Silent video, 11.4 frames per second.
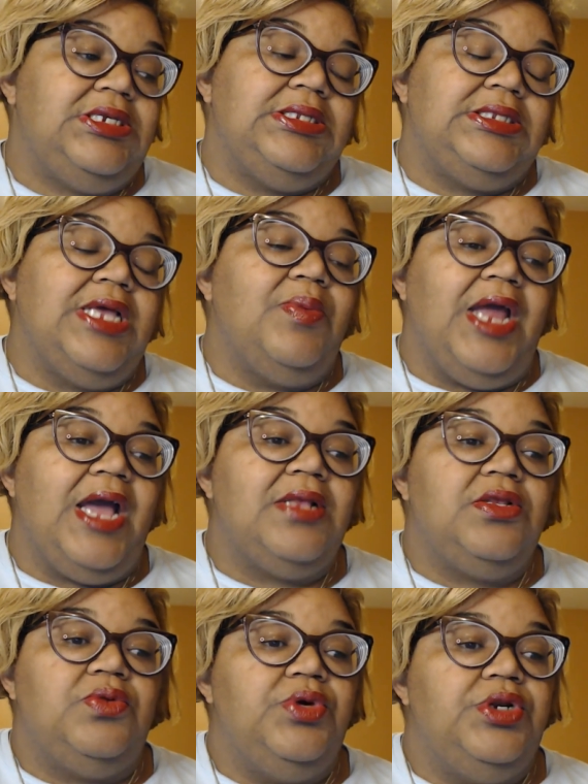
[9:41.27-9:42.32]
said when they asked her,
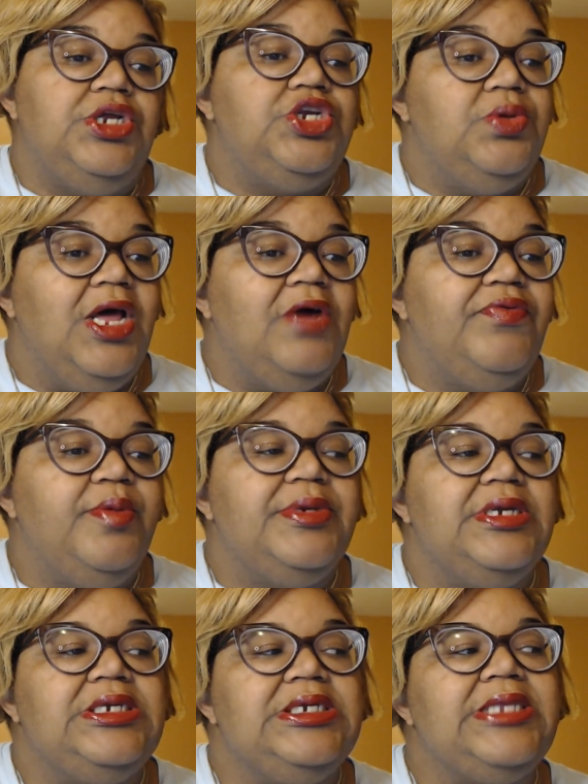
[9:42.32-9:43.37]
well, did you love him? And
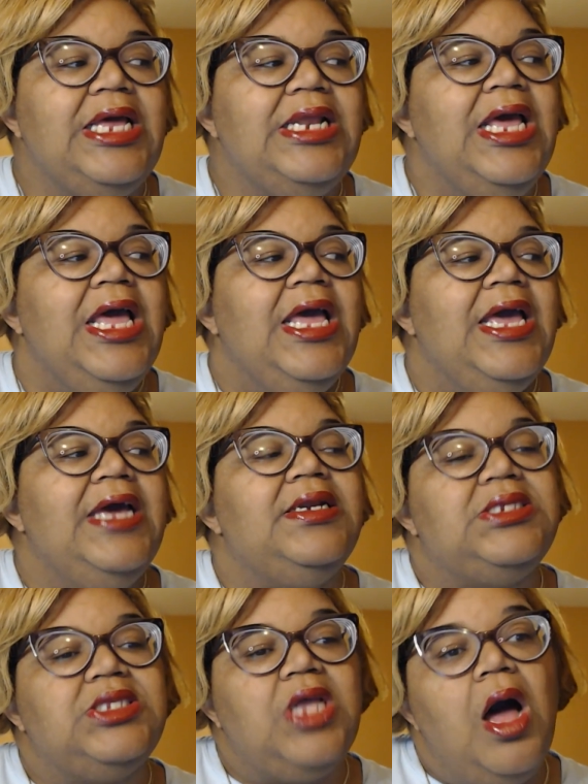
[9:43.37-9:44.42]
she said, in a
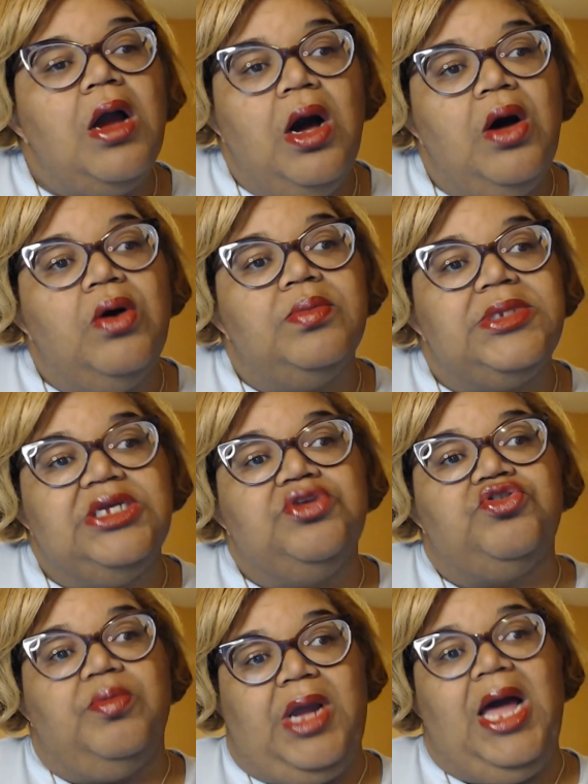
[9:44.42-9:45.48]
Stockholm
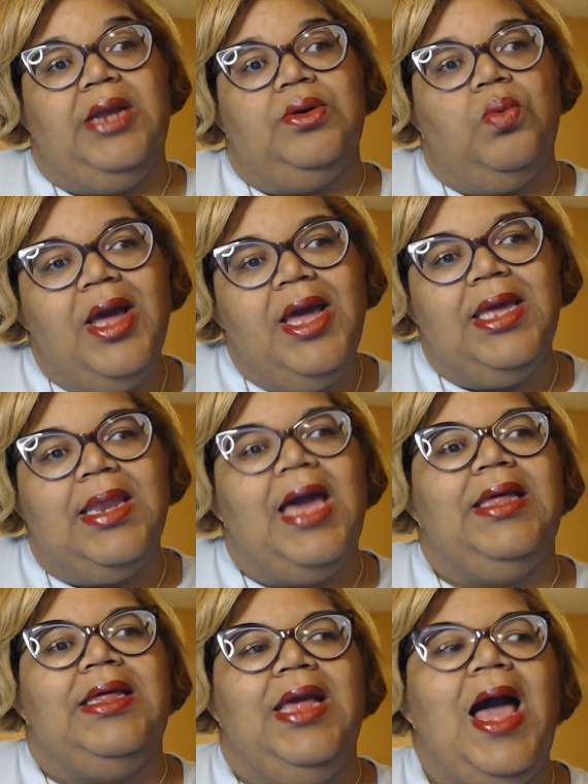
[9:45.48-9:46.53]
syndrome kind of way,
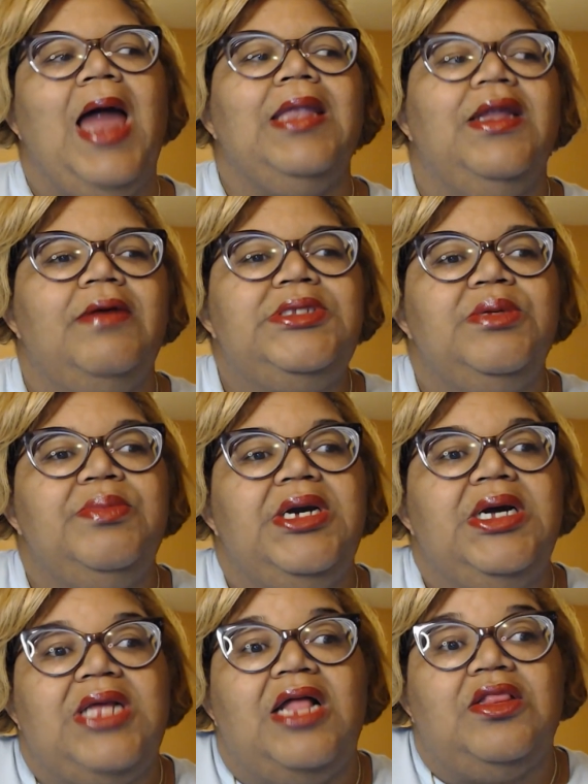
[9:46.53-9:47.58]
like, yeah, I loved him
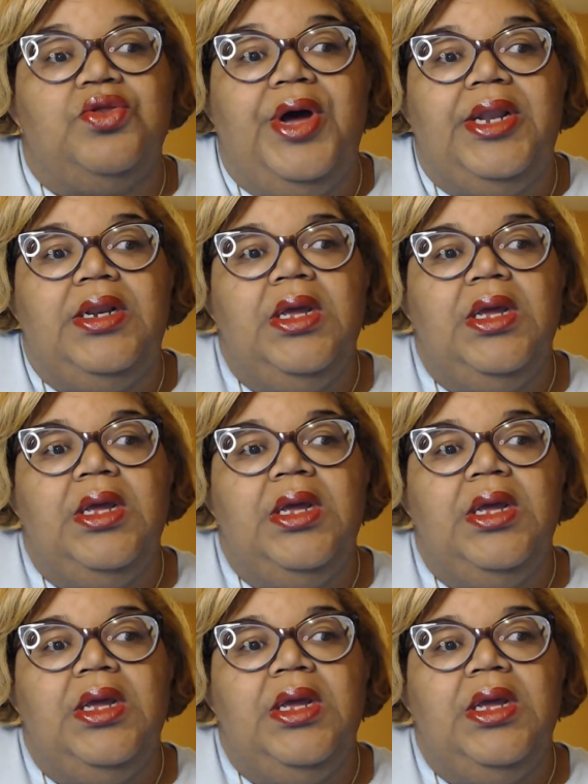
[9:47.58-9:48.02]
because I thought,